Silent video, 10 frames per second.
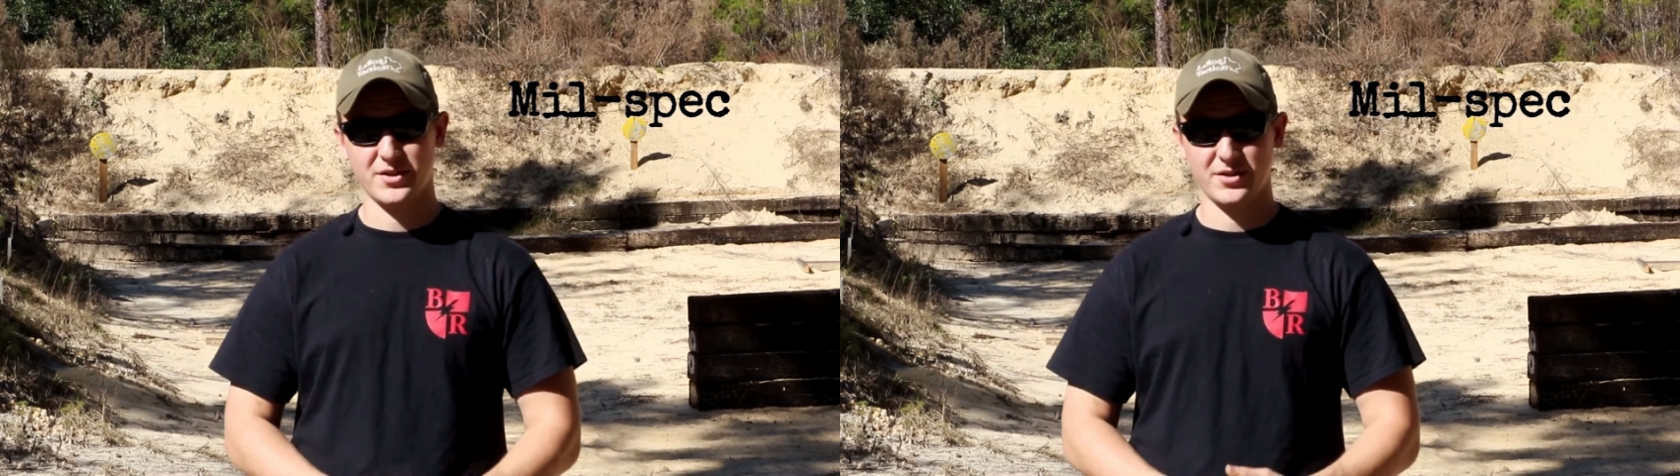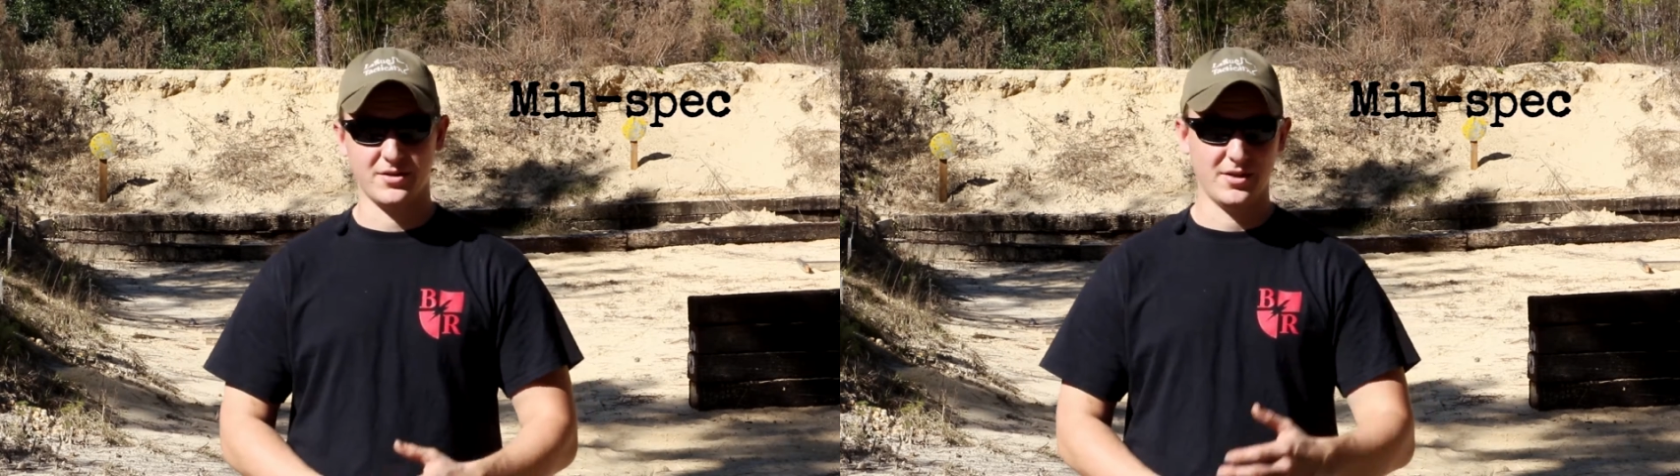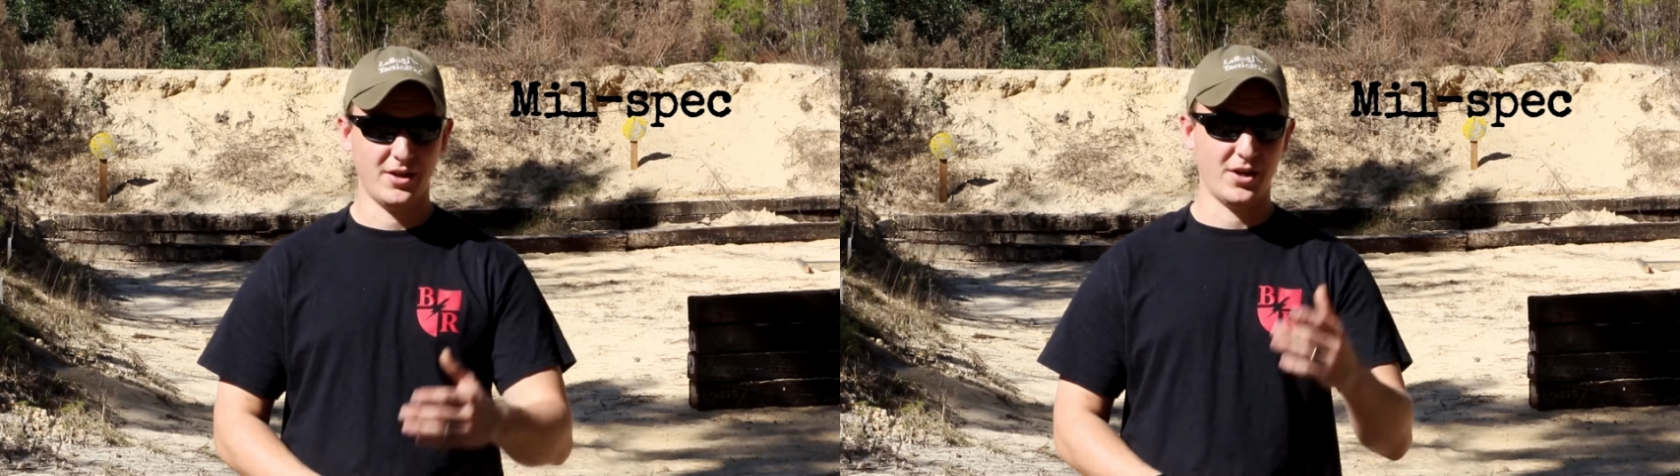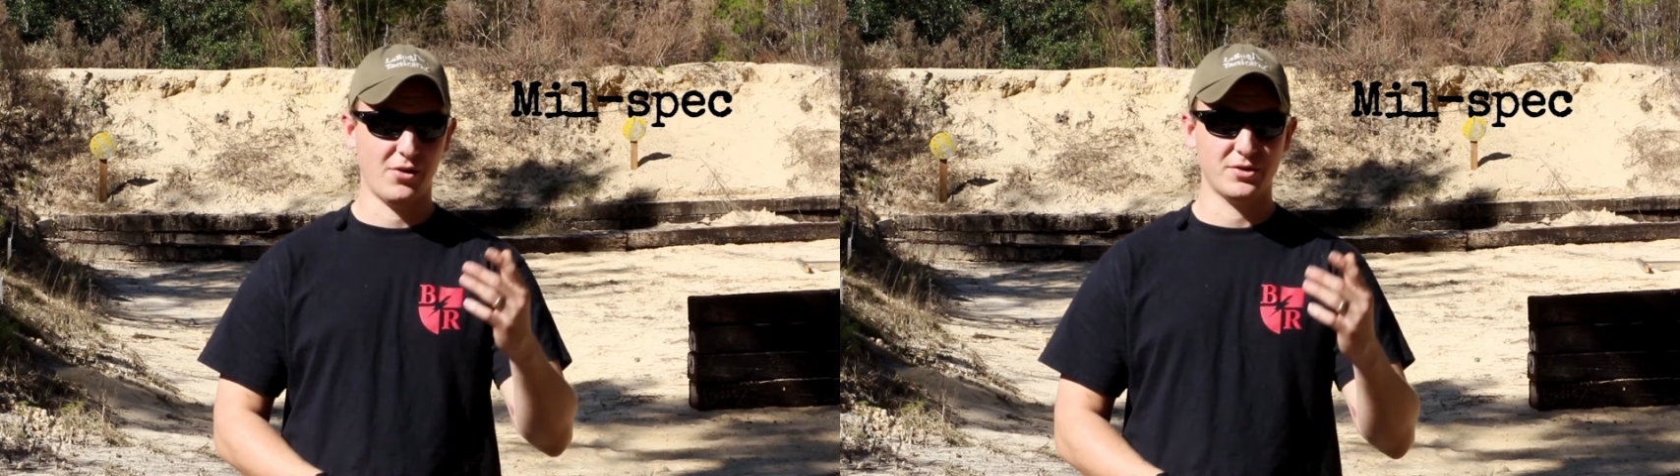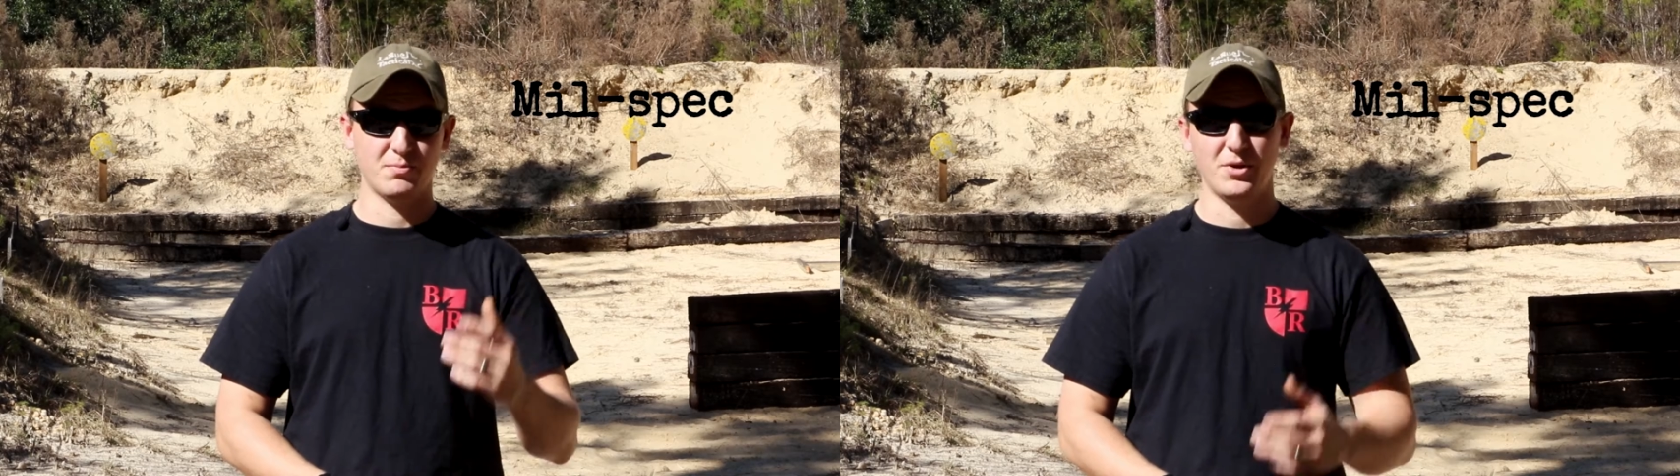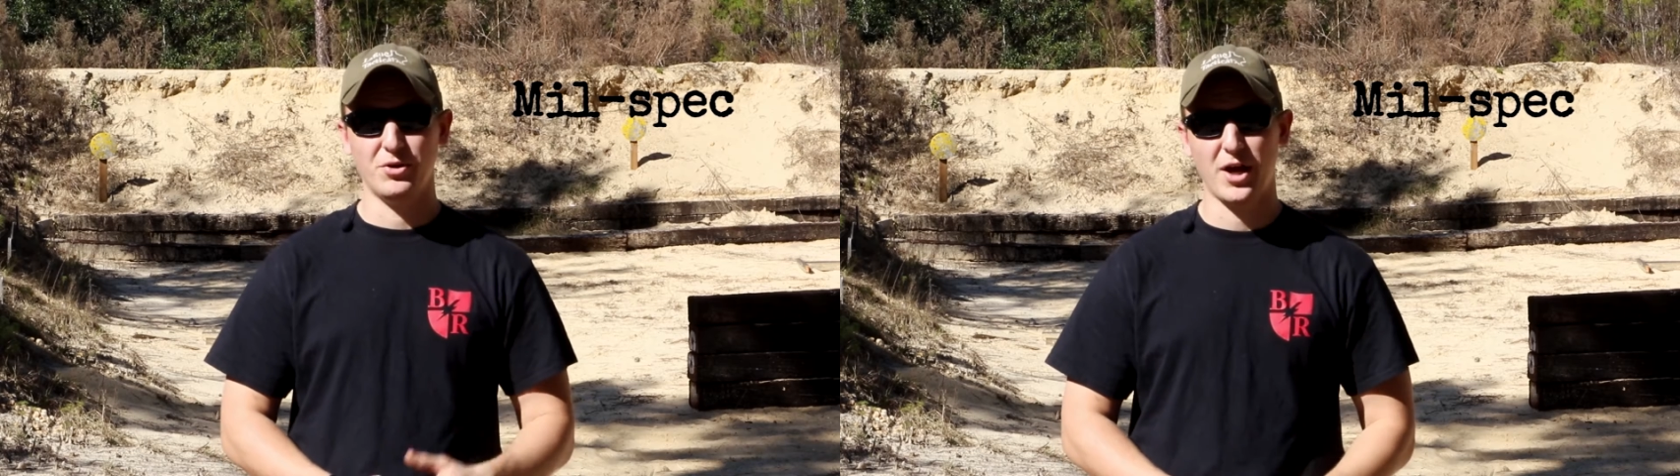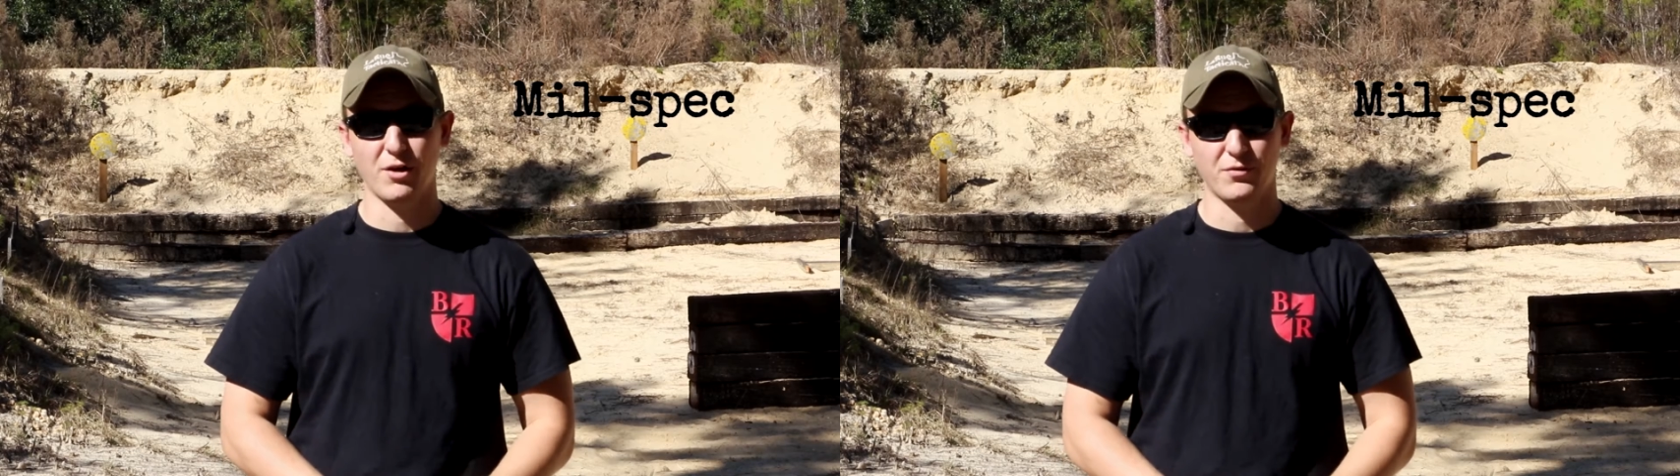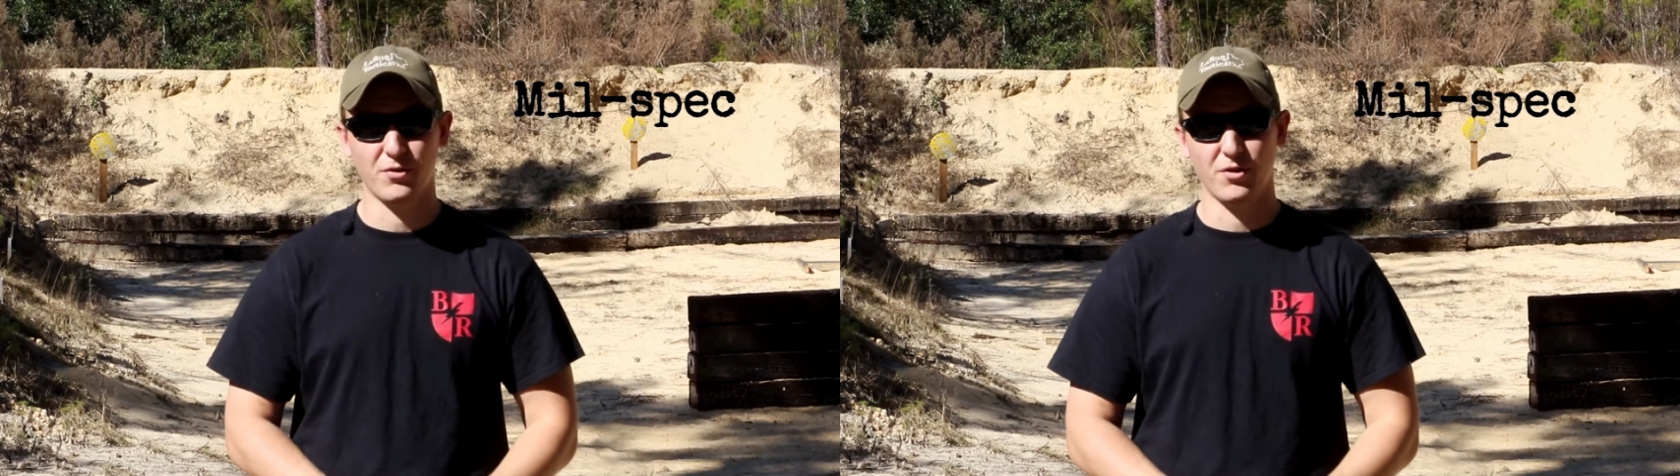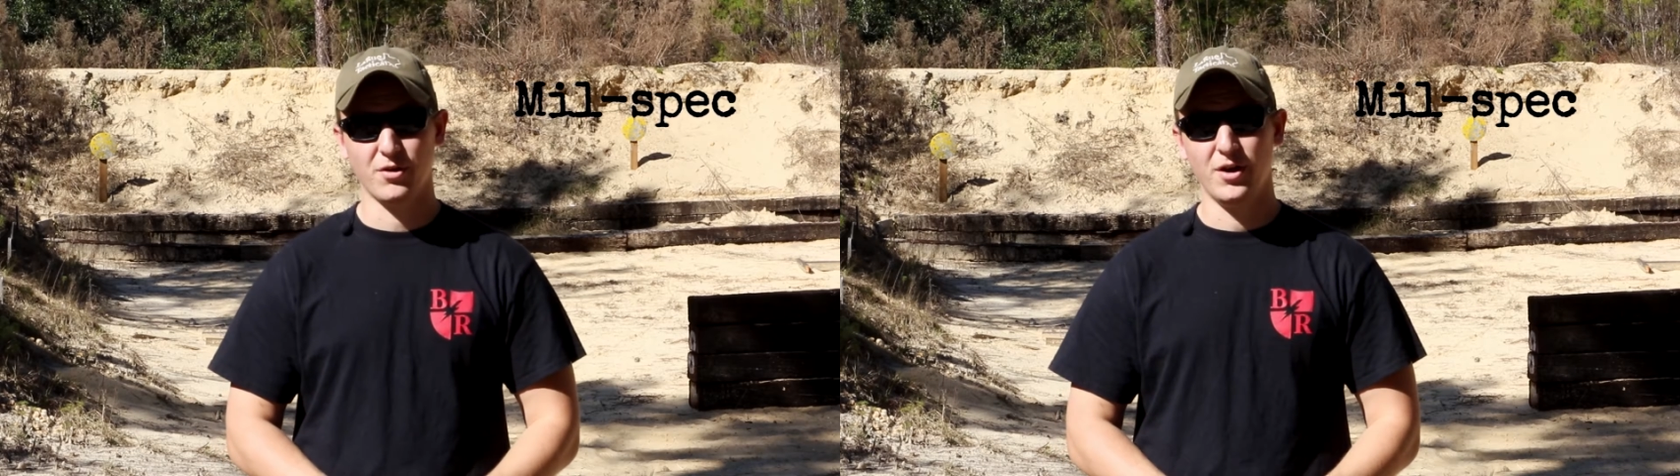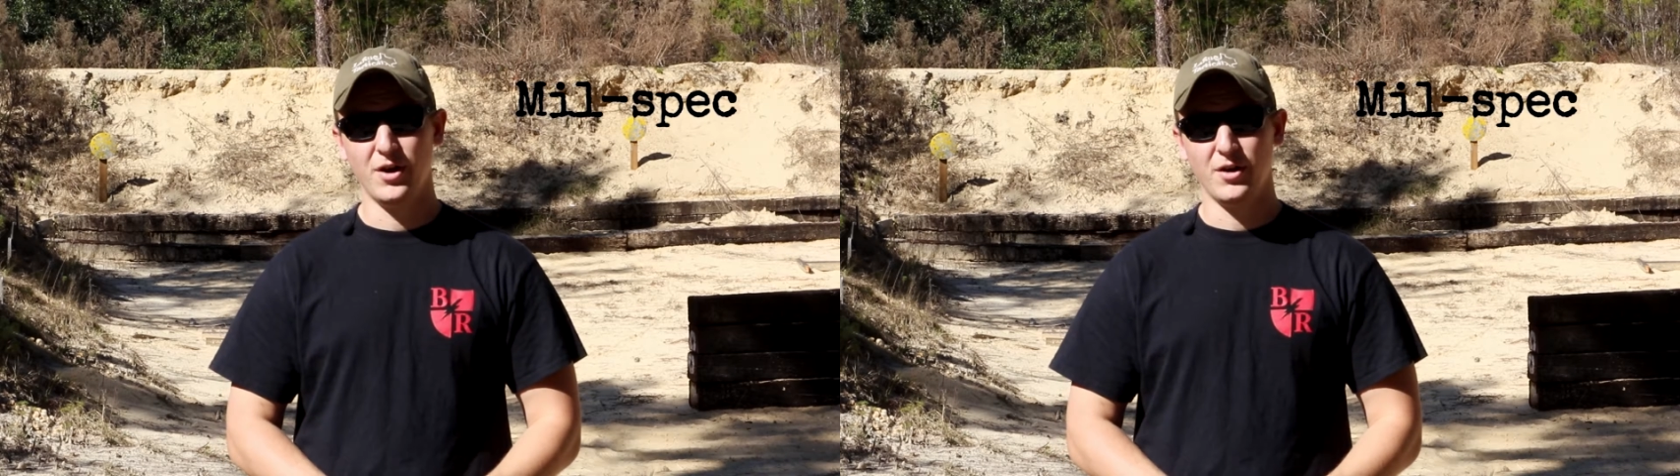it's milled out for